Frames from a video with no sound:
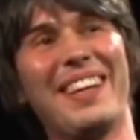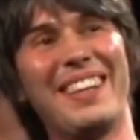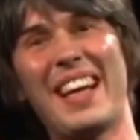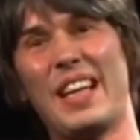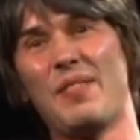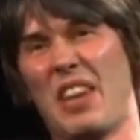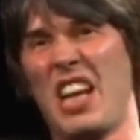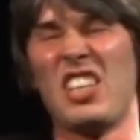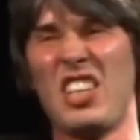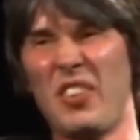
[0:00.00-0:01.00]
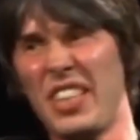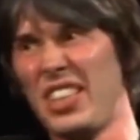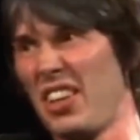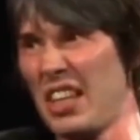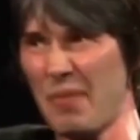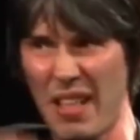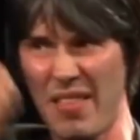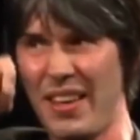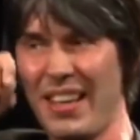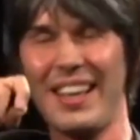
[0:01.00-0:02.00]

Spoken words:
You know, you get these people. He doesn't know what he's talking about. And